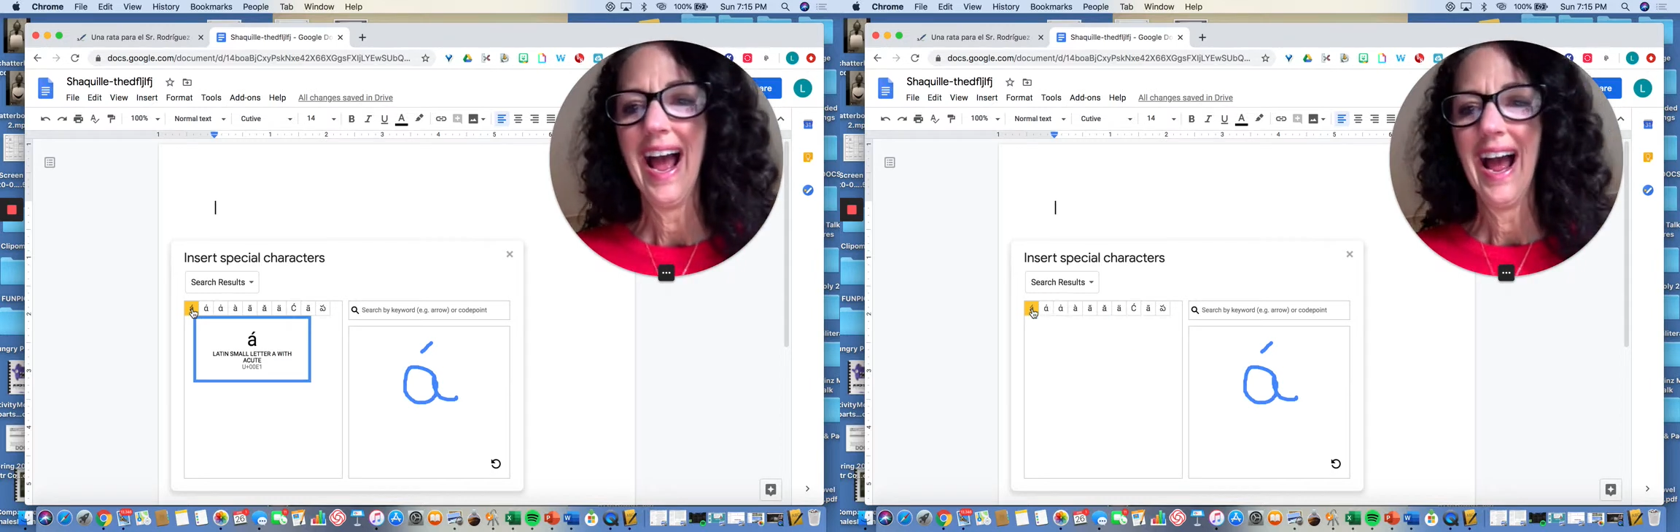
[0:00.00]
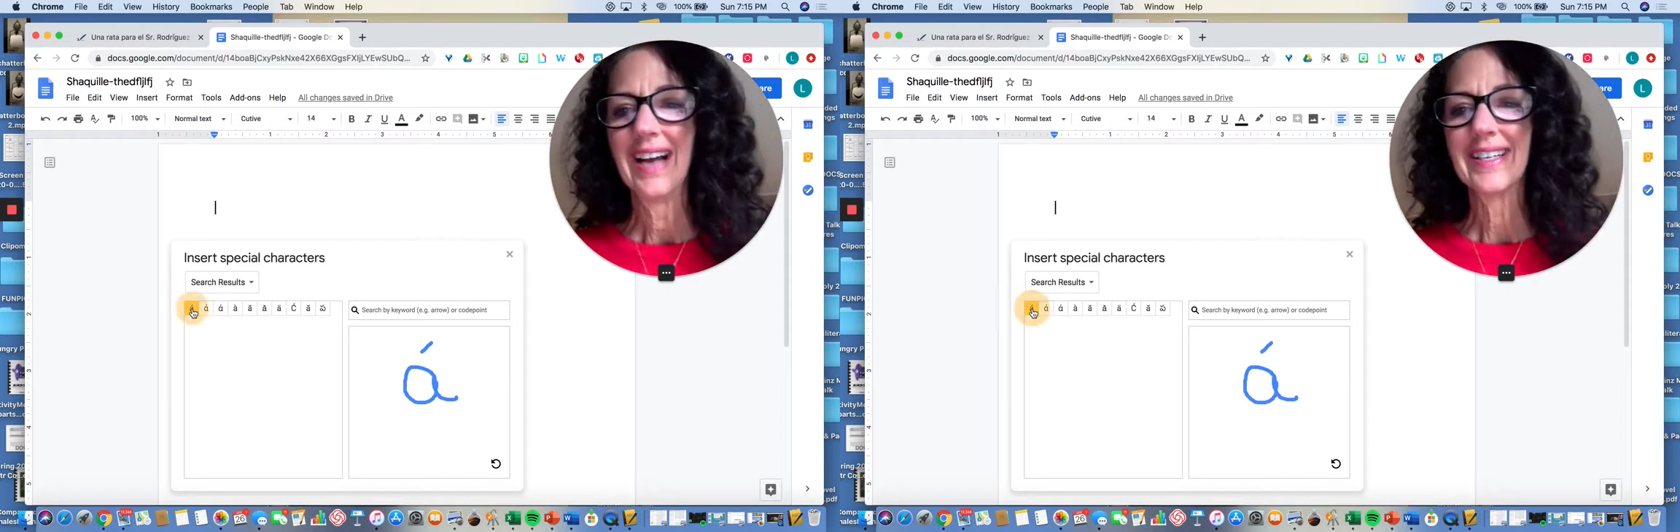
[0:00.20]

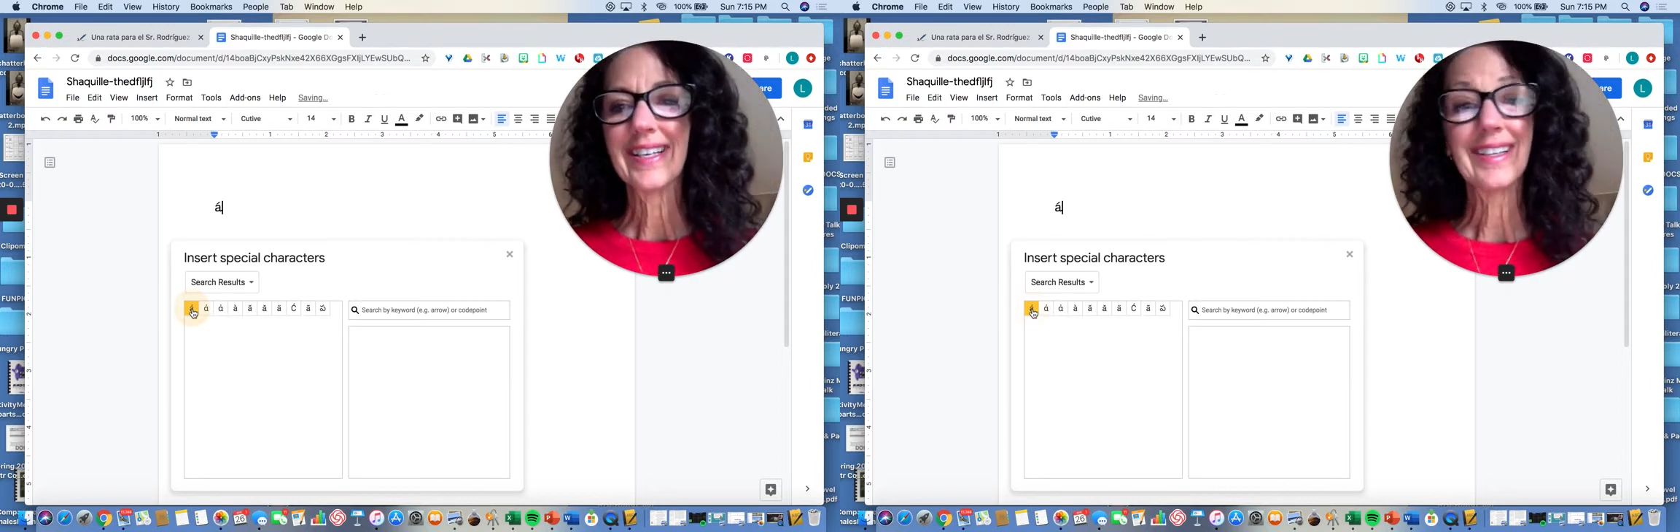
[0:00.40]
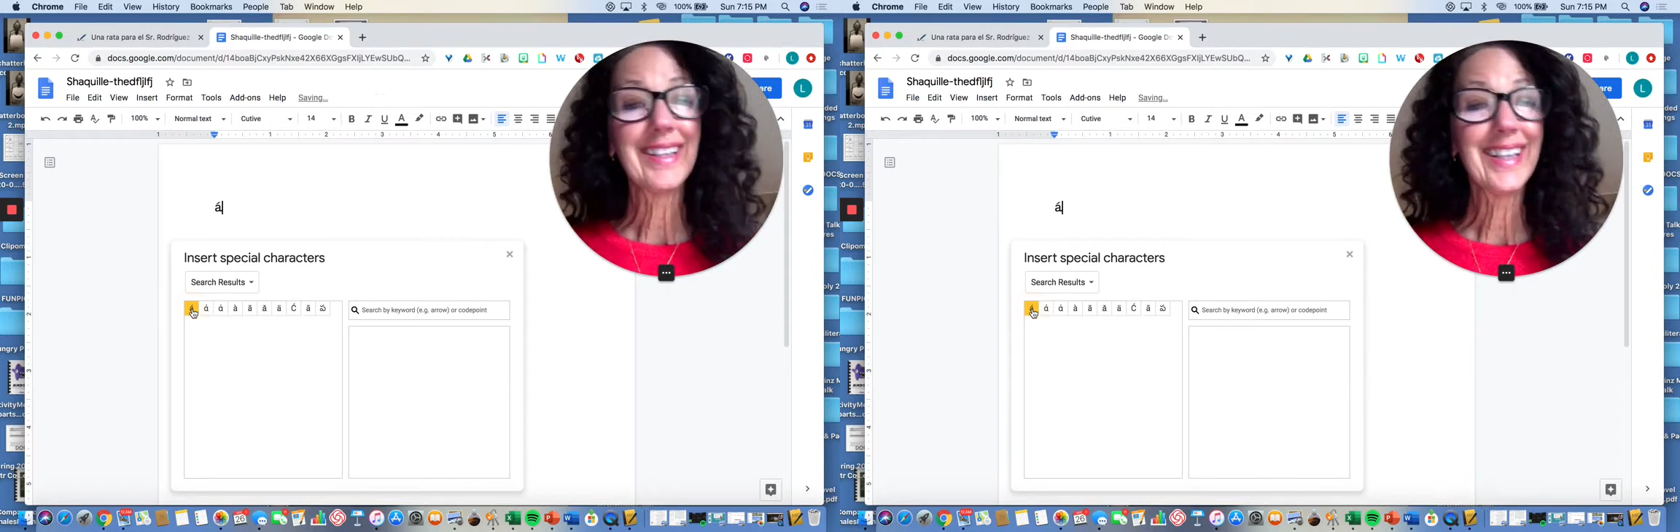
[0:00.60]
So you
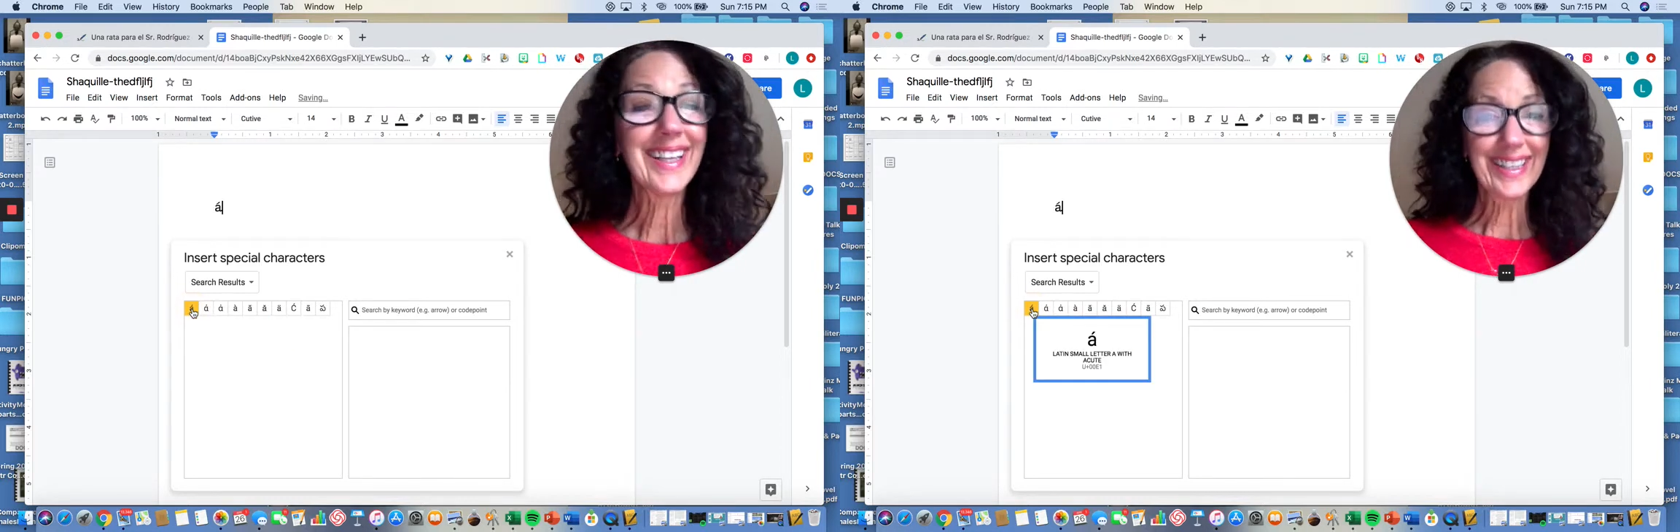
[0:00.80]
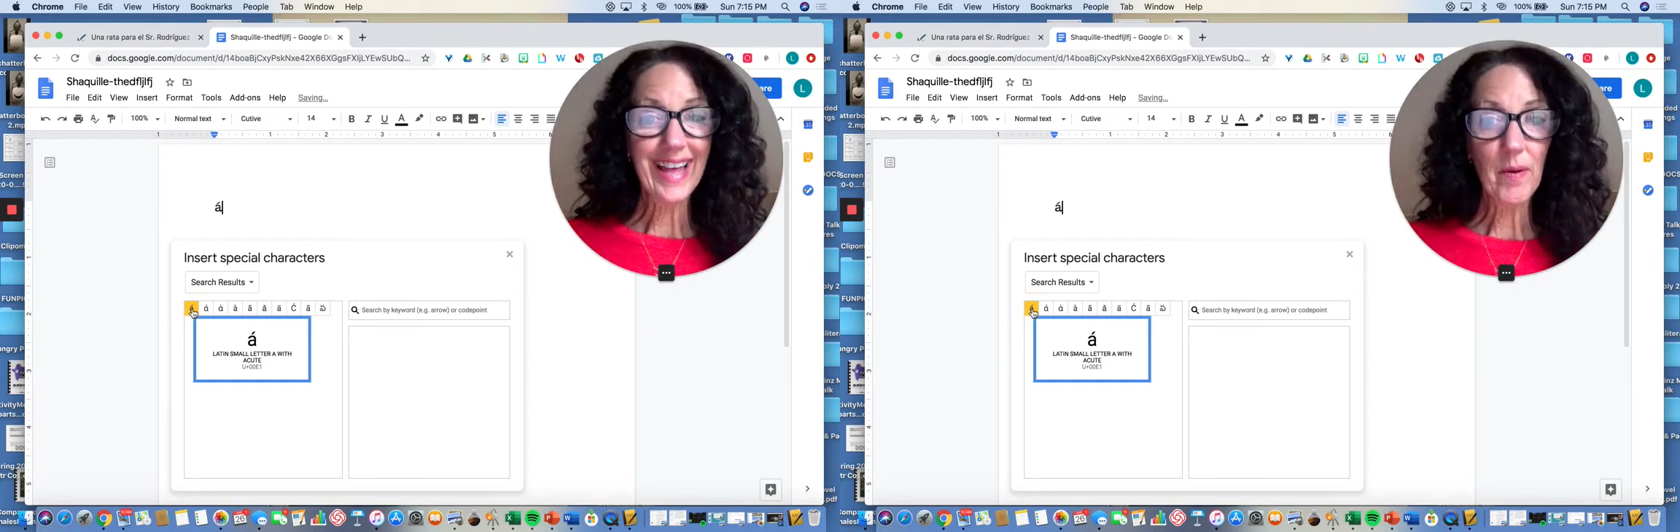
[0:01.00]

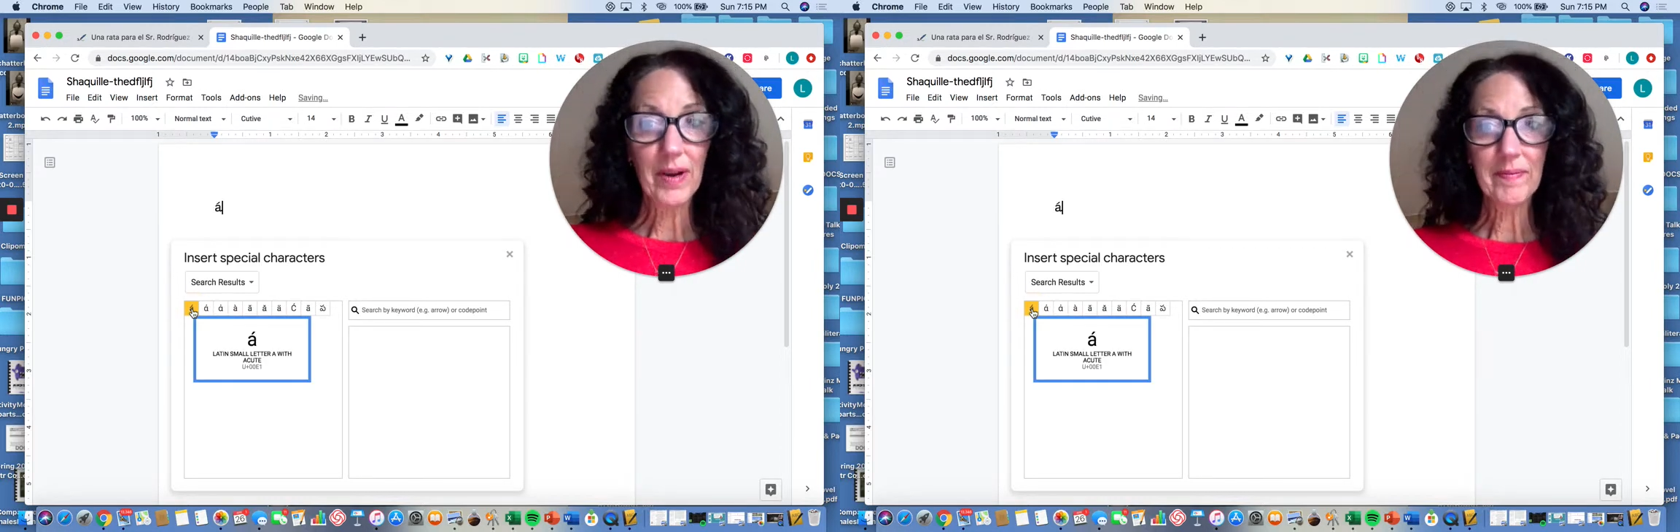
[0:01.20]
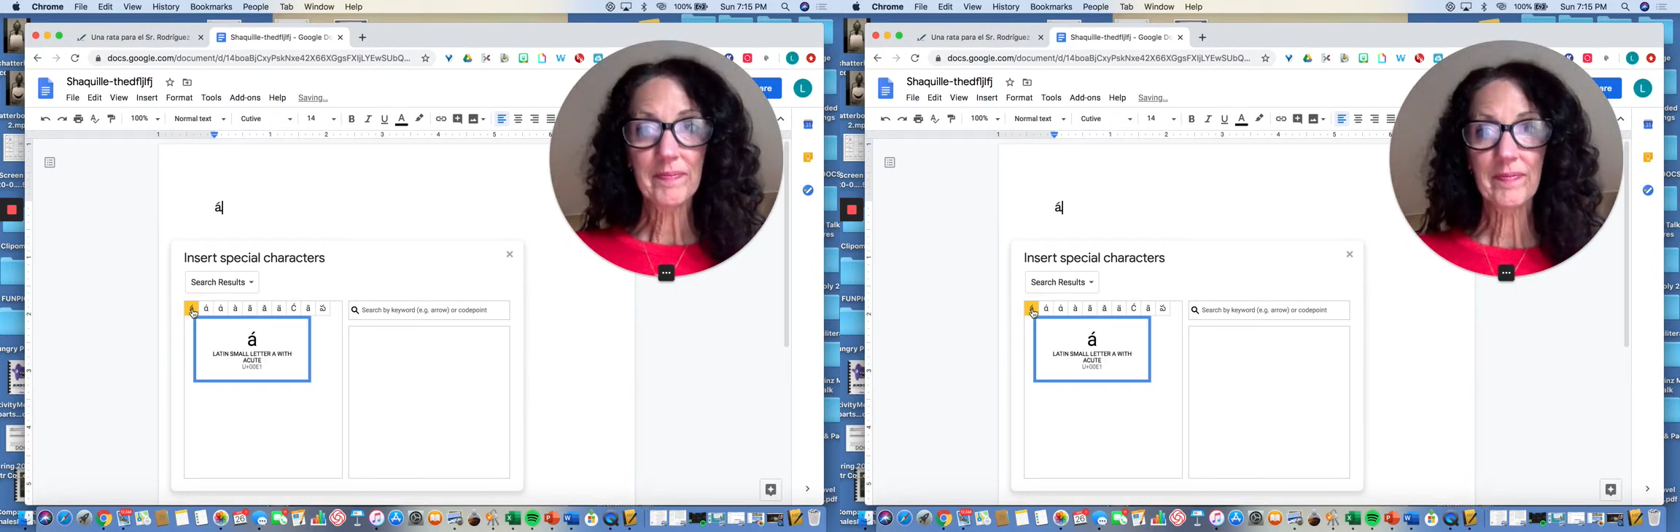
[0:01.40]
click that one,